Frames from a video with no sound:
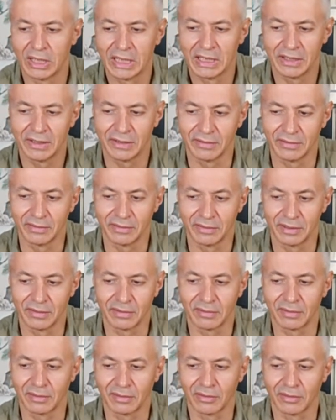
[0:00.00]

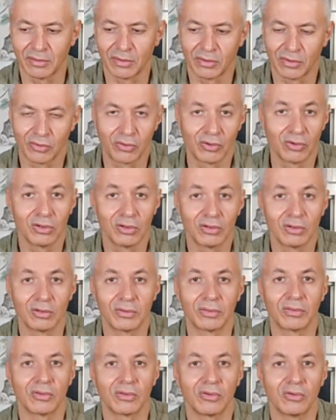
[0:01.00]
these
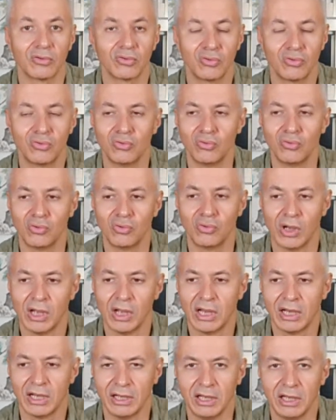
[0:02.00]
girls who
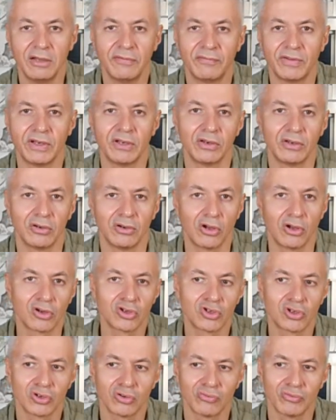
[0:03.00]
live in
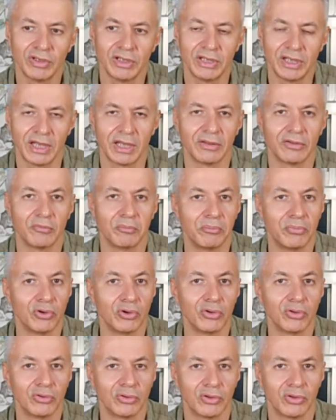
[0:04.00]
luxury and
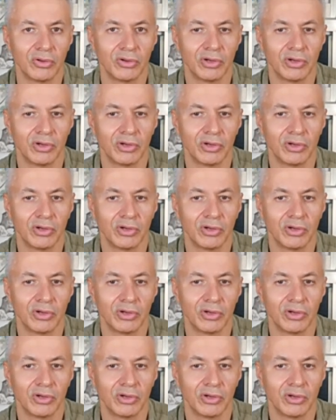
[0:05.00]
burn